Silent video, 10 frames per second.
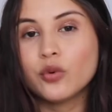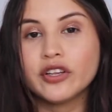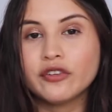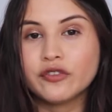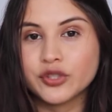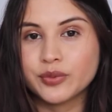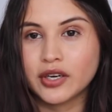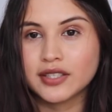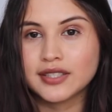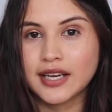One of the first
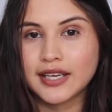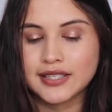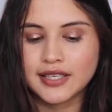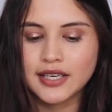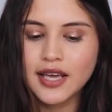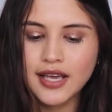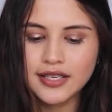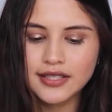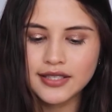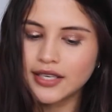products that I see
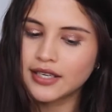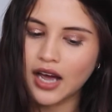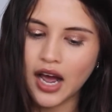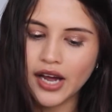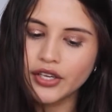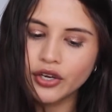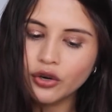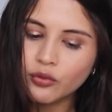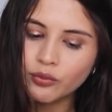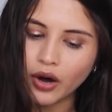is the
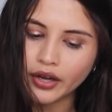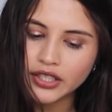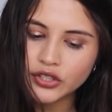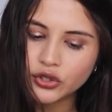Kayo Body